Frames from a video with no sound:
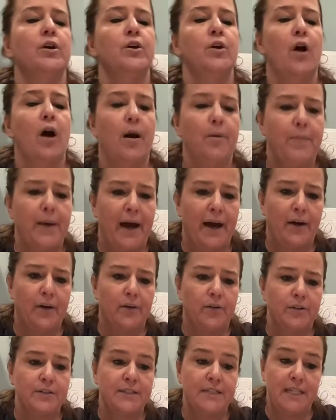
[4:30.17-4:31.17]

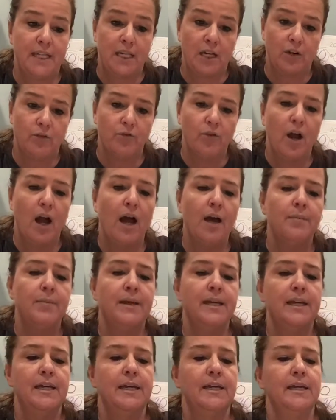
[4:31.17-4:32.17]
about seeing a
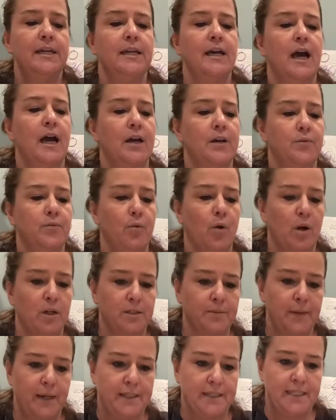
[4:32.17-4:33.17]
robin, I walked
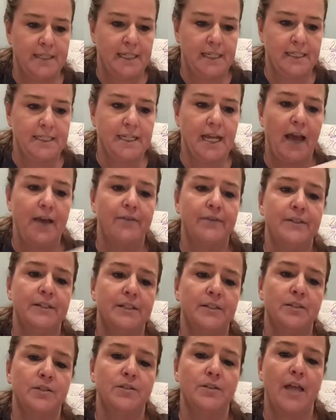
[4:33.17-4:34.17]
about seeing
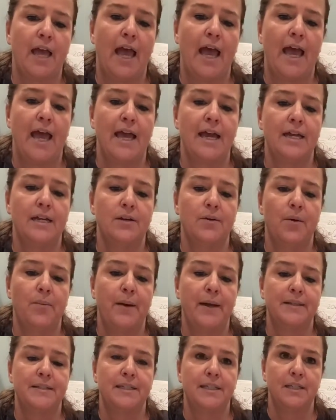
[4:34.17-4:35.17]
daffodils, and
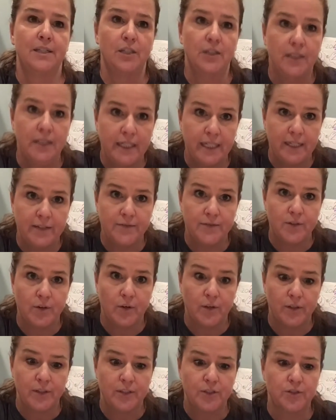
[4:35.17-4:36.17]
about seeing the leaves
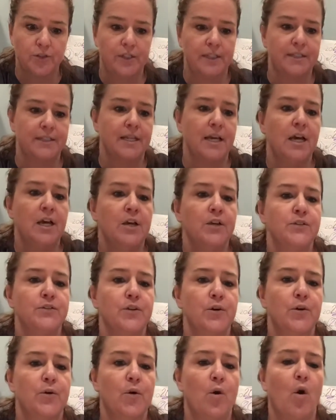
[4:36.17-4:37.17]
on the trees.
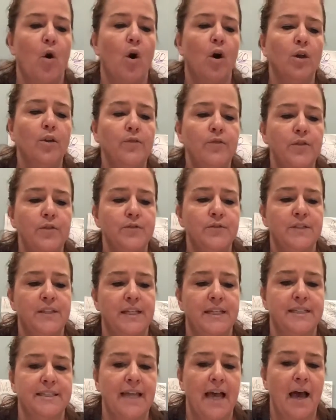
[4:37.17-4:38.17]
So all of those
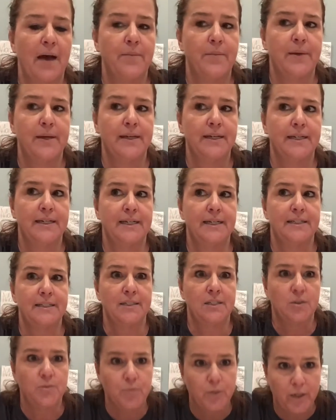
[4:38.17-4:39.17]
things happen in
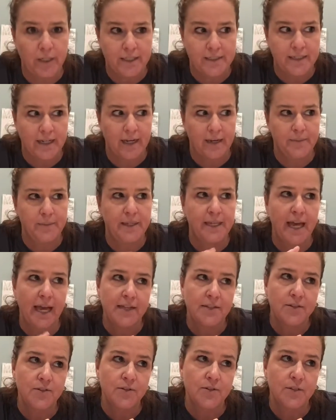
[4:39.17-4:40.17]
springtime.
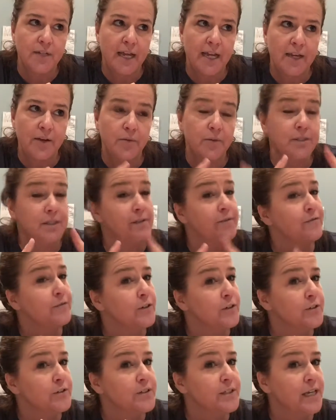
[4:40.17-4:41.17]
Yesterday was the
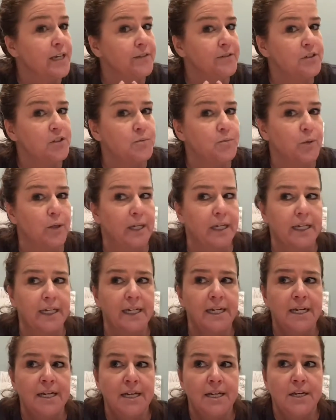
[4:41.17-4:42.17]
first day of spring,
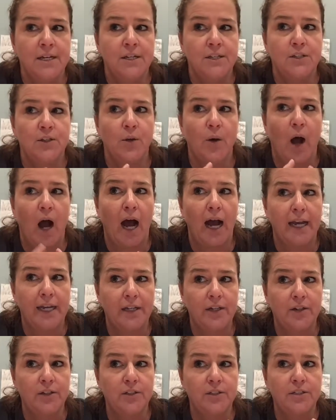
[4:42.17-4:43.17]
so I
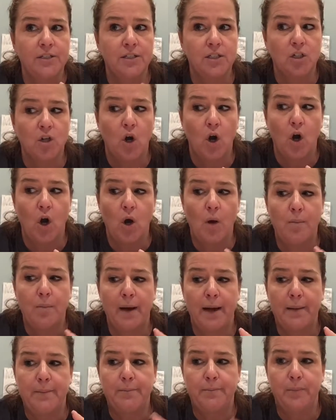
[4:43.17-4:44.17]
could call
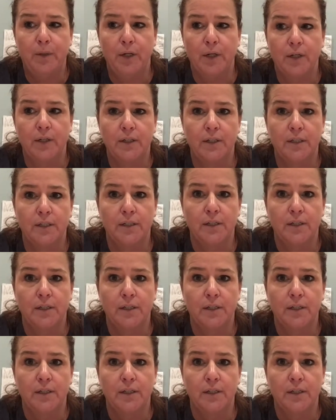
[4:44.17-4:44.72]
my book